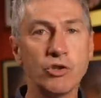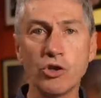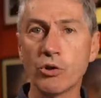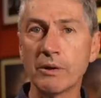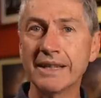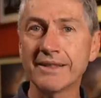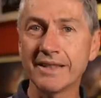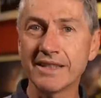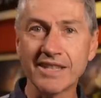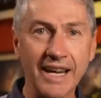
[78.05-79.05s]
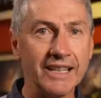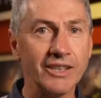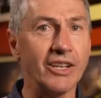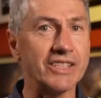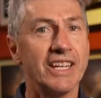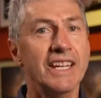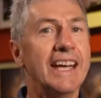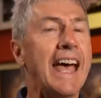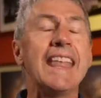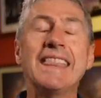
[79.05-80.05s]
during the daylight.
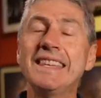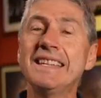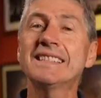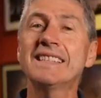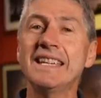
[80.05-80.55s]
And this